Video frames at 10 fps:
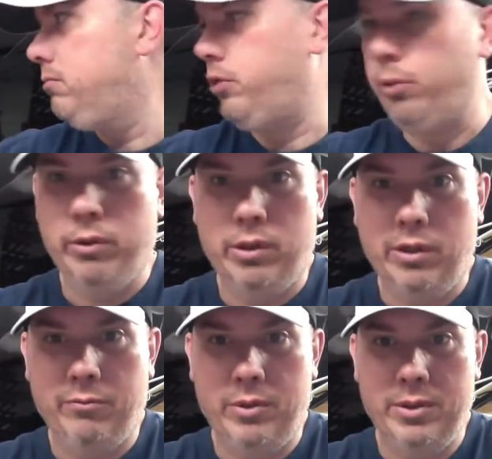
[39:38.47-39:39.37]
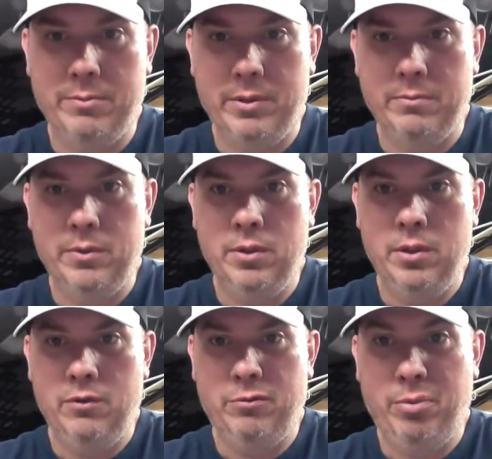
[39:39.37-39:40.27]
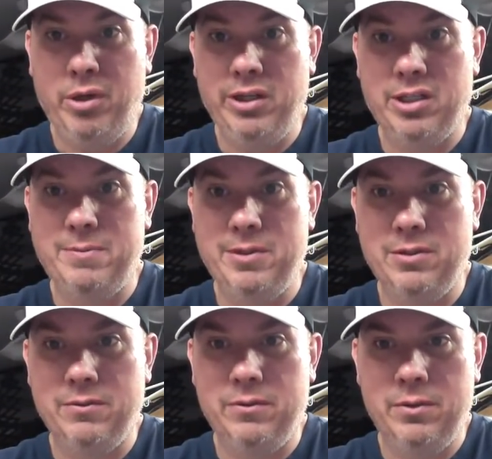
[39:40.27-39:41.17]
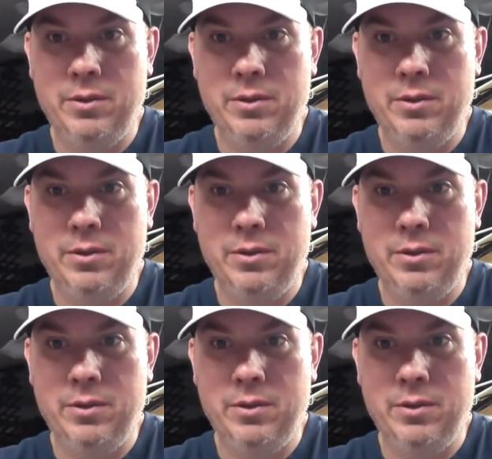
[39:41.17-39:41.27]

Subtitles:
200 of them or something. Pretty inexpensive.